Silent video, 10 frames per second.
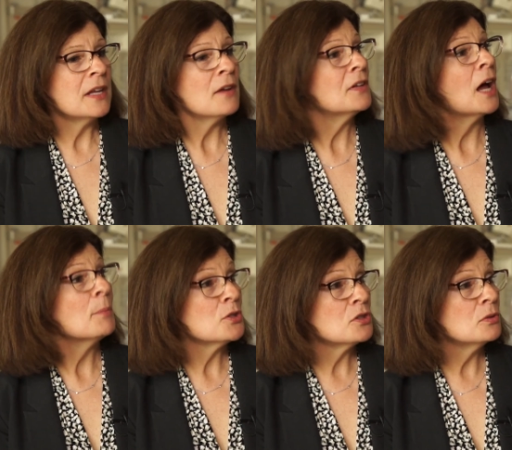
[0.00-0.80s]
they have an
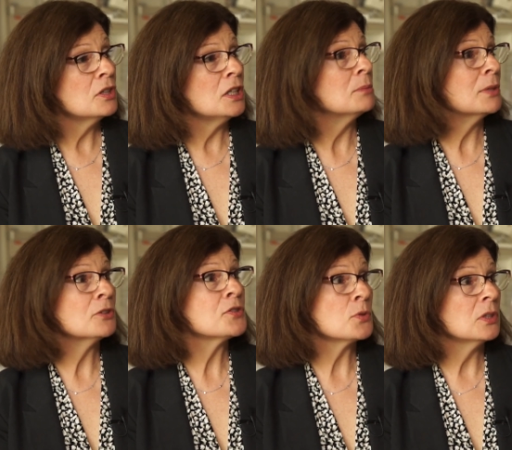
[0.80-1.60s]
opportunity in
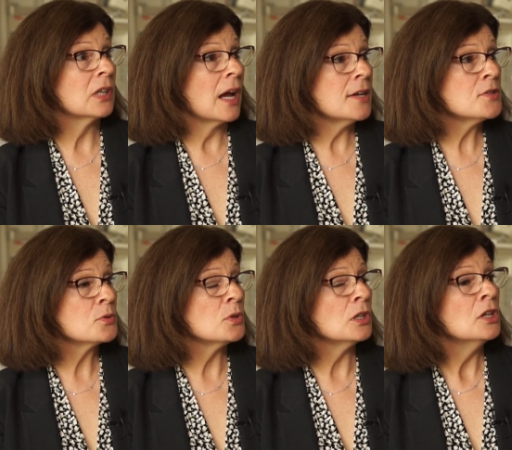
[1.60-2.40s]
middle school and high
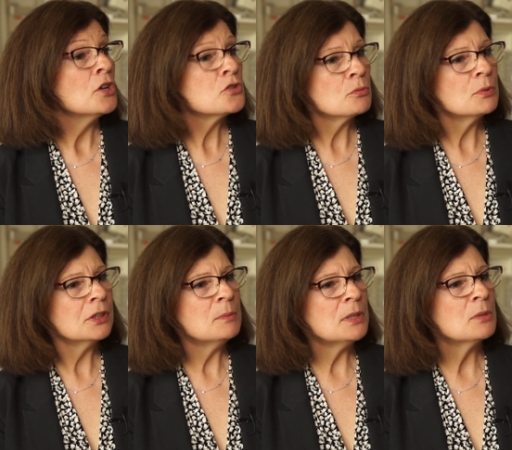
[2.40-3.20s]
school to
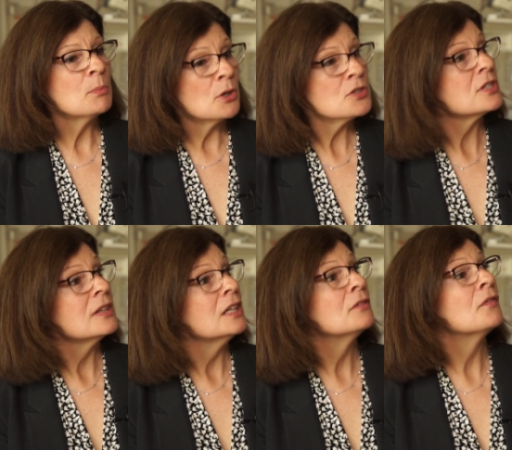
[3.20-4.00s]
really be immersed in
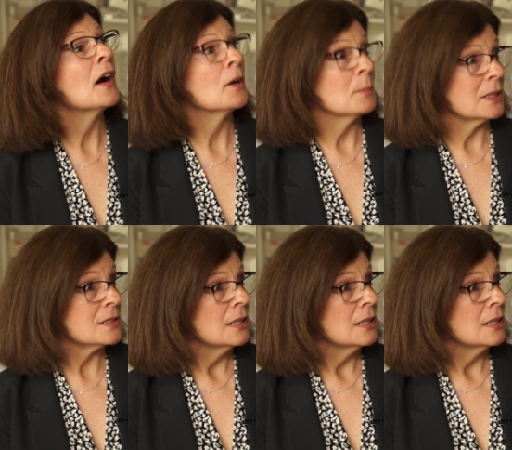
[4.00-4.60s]
the environment.